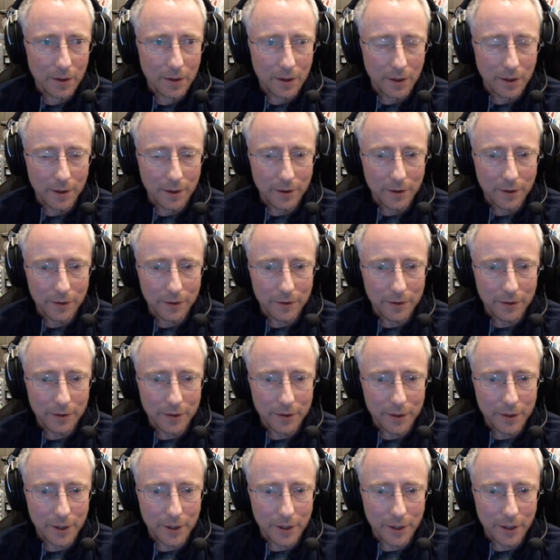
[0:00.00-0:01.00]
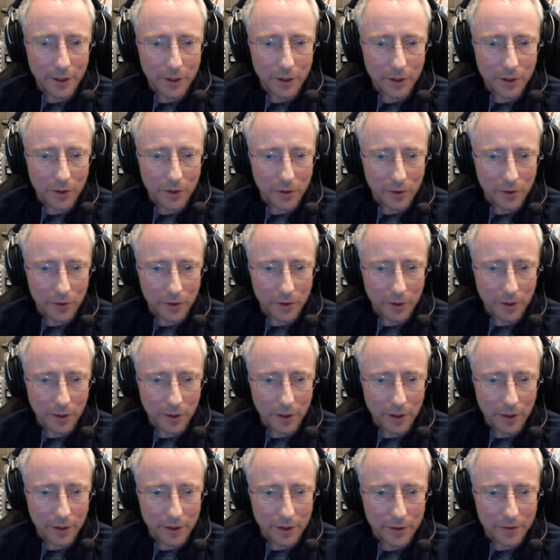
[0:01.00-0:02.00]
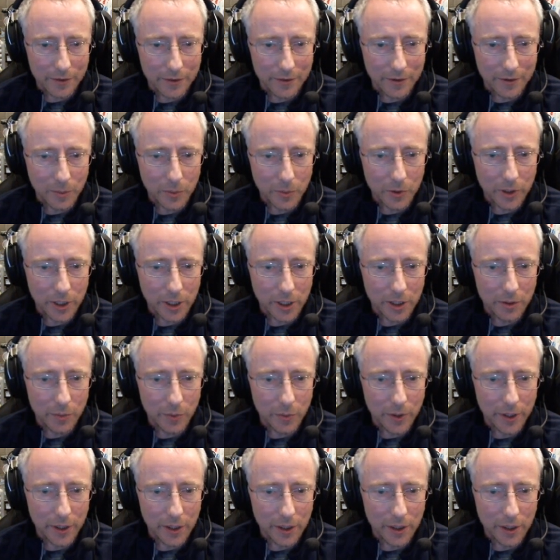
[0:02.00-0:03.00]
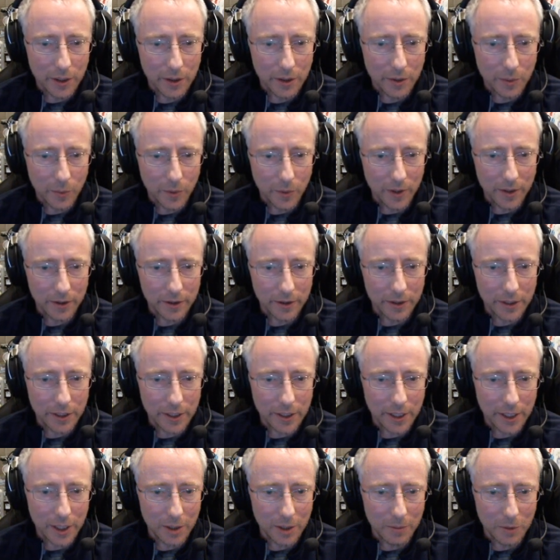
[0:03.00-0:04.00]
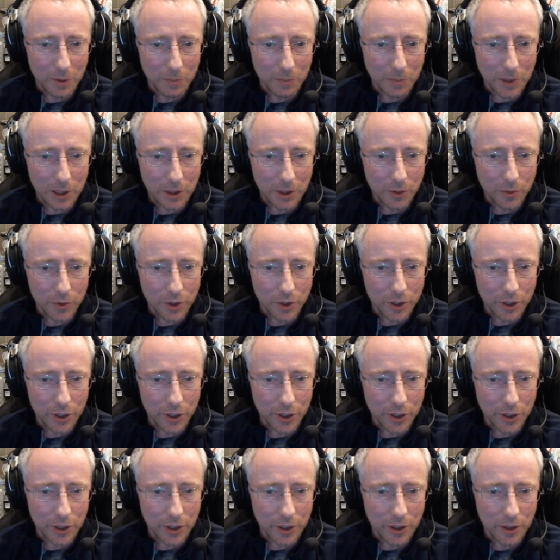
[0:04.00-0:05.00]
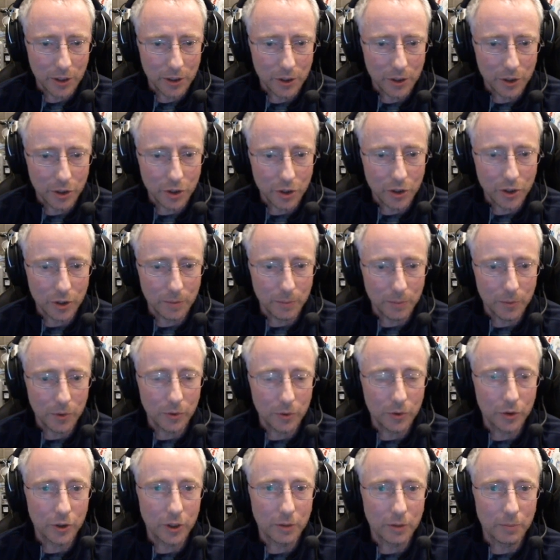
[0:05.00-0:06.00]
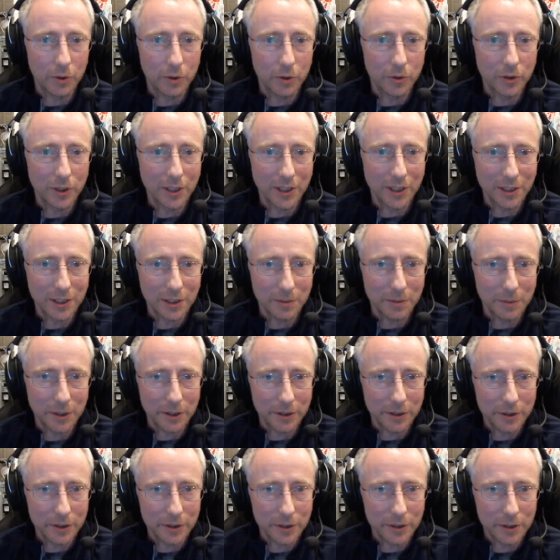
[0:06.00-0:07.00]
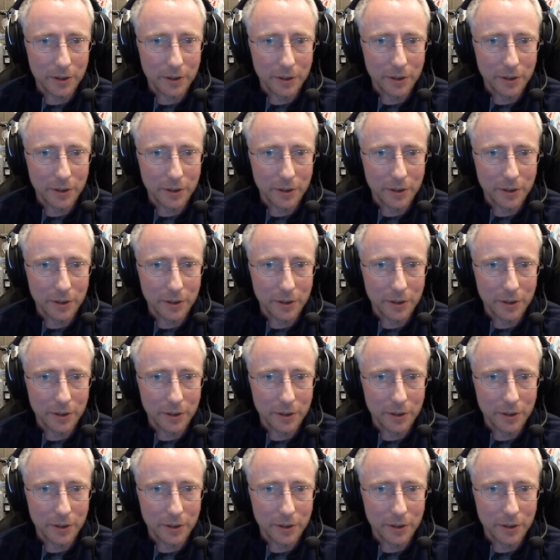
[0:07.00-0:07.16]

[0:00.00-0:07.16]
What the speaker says: And their third deck, Gorlock, has double Gateway, Whale of the Dam, Implosion, triple Dreadbone Decimus.